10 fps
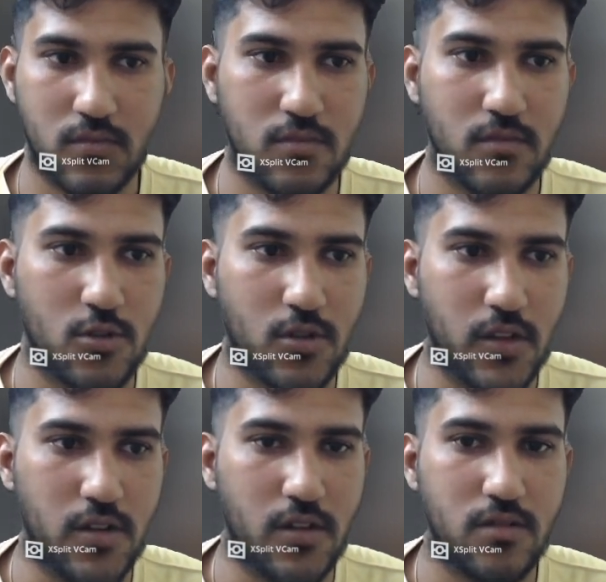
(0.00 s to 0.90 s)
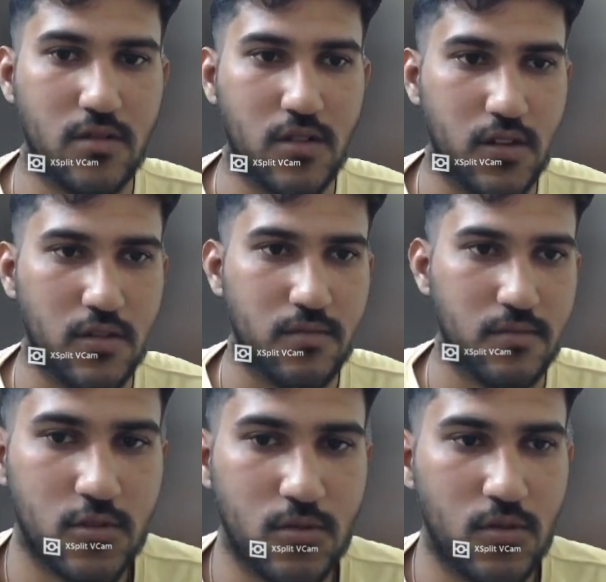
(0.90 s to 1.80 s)
Okay, it is running.
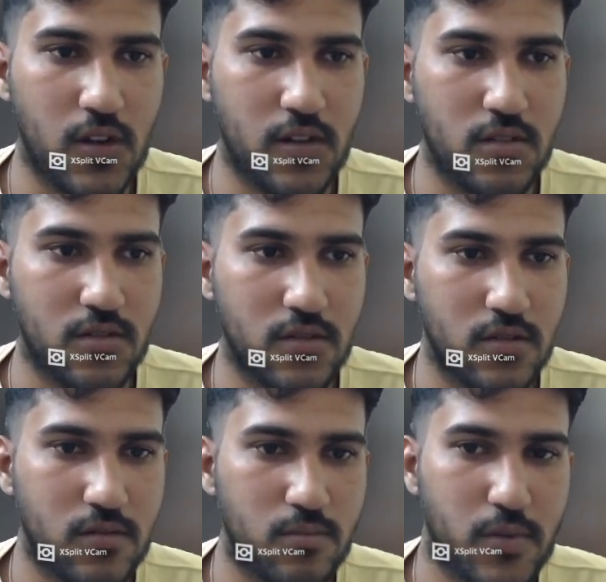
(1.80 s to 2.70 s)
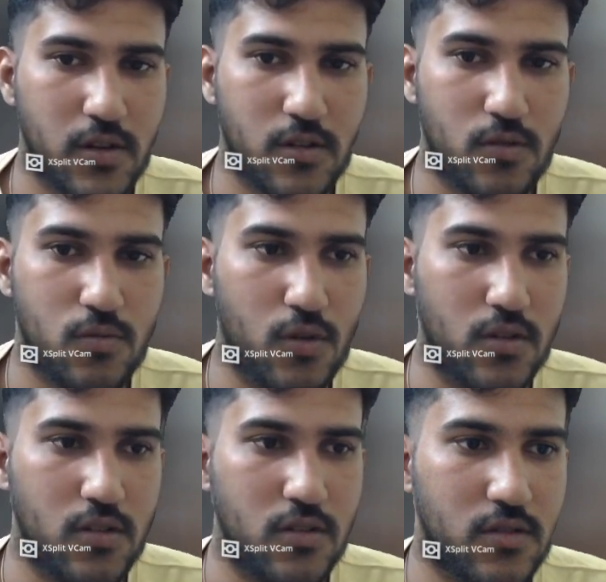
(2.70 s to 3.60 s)
So let's print out
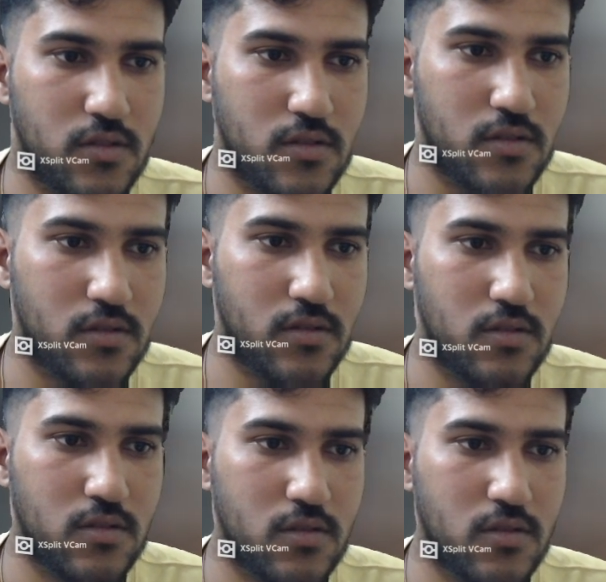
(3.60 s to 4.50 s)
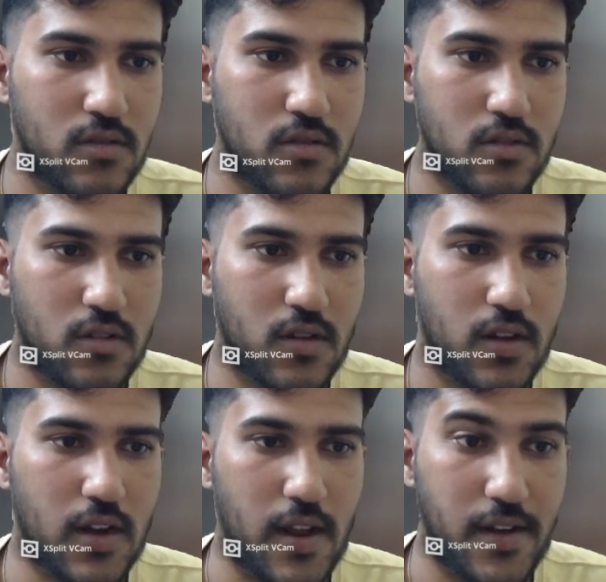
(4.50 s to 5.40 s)
what this
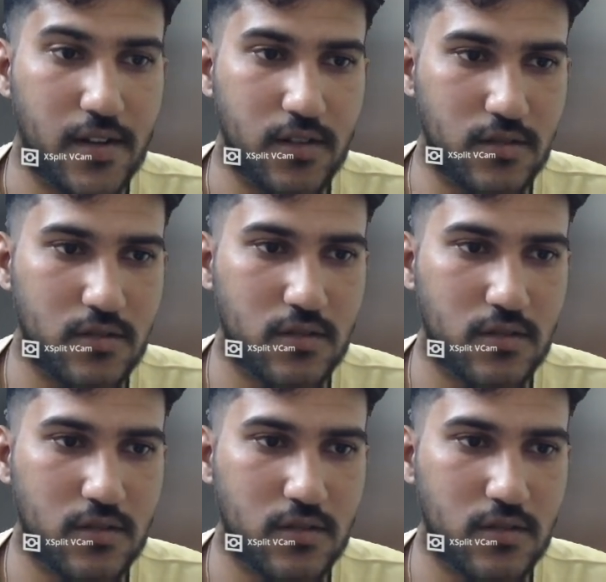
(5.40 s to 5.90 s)
client is.